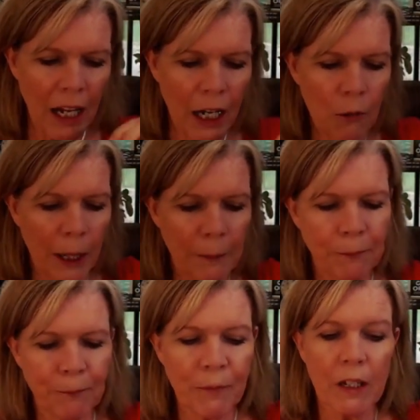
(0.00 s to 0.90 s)
Anyway,
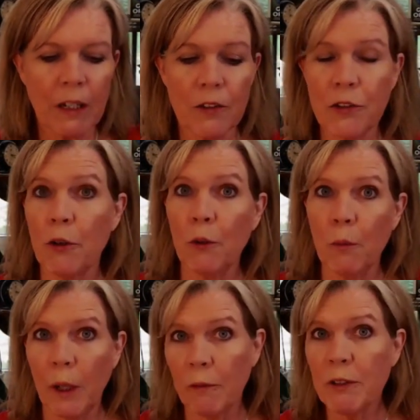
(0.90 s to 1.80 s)
so
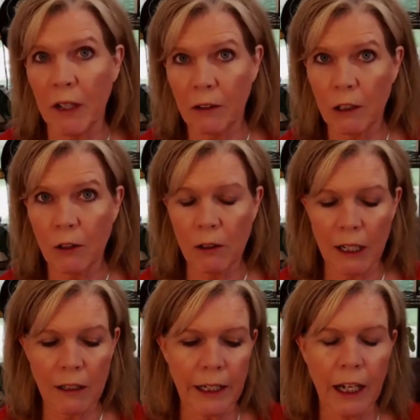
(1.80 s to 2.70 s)
it was filed
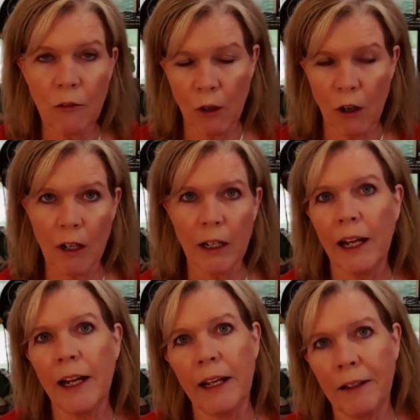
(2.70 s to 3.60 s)
incorrectly and wrong.
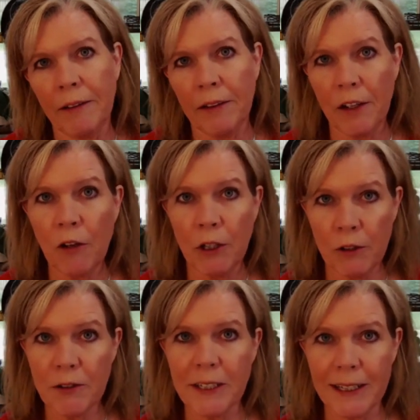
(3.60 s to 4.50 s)
And no,
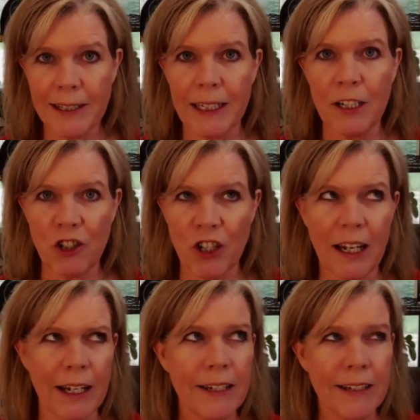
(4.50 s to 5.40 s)
UCC,
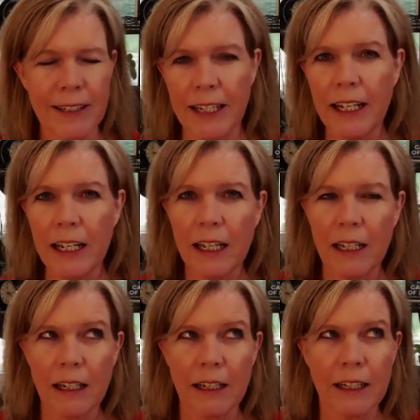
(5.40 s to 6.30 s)
JEC, I
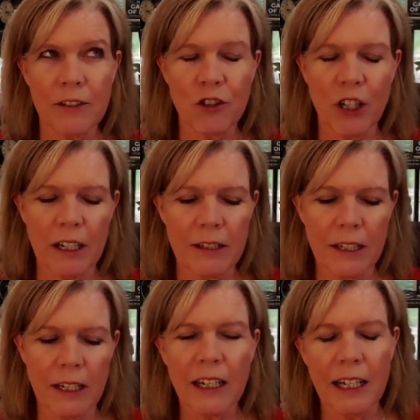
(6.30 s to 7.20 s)
think it's
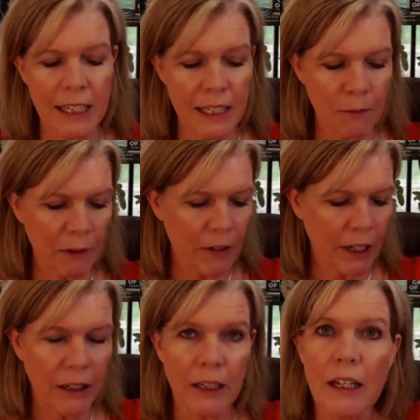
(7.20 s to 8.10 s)
JEC. It's in my
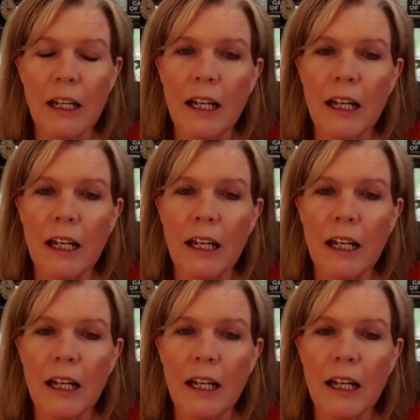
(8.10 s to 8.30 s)
filing.